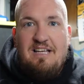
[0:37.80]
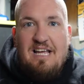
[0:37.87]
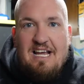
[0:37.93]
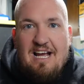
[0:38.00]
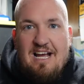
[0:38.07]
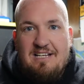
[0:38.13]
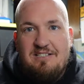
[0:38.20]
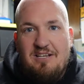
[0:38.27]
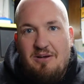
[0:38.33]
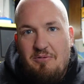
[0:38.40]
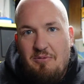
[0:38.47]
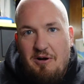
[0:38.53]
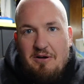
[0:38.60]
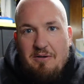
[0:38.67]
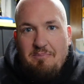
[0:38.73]
Guys,
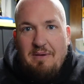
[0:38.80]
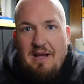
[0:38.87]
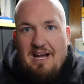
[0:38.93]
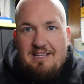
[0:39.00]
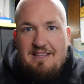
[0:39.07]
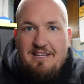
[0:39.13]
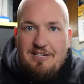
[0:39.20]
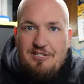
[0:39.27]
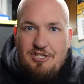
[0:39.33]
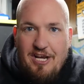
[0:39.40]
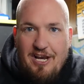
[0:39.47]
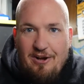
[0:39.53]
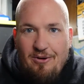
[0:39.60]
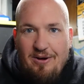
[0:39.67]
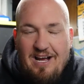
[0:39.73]
welcome back to the
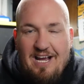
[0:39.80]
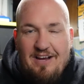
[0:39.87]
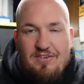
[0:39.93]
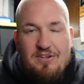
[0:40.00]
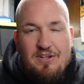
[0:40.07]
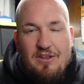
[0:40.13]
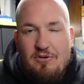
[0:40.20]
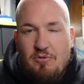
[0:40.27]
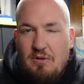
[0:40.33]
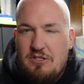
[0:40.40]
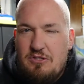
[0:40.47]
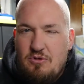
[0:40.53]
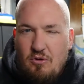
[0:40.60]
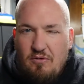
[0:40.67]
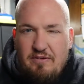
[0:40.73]
channel. I have another What
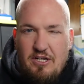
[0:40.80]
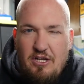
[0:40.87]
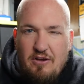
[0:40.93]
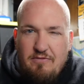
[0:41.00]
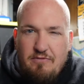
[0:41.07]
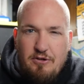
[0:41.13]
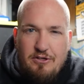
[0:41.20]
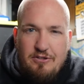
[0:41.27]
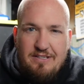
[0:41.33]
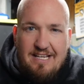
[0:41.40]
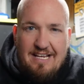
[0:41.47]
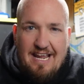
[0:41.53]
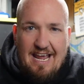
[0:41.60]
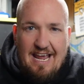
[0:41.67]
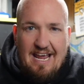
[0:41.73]
Sold video for you
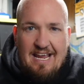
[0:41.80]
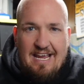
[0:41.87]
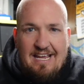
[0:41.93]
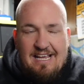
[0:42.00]
today.